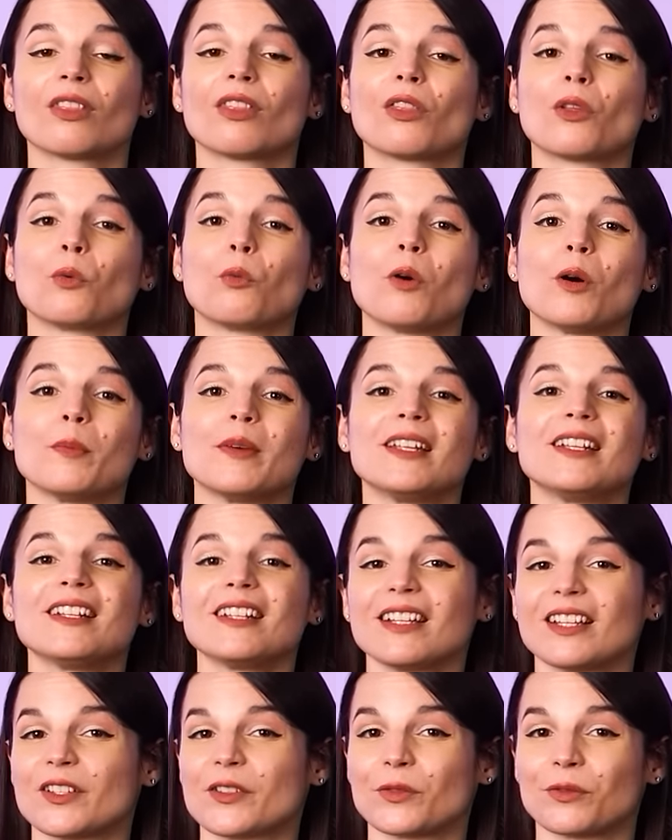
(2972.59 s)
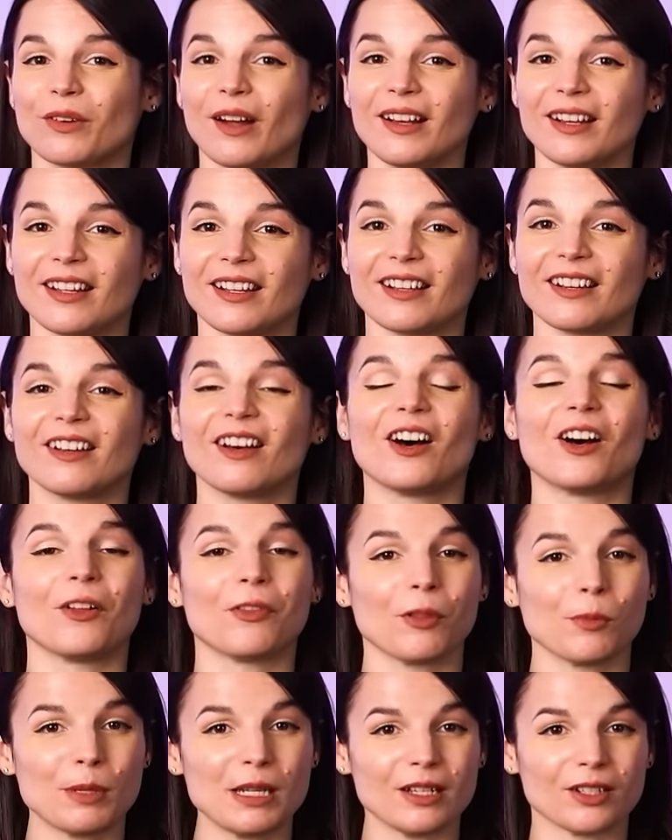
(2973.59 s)
The woman is running
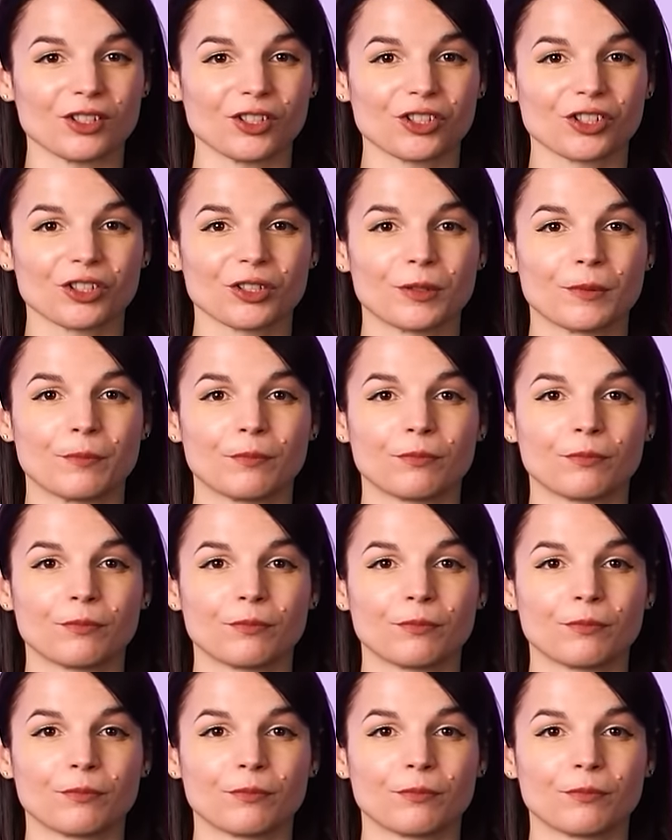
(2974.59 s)
on the beach.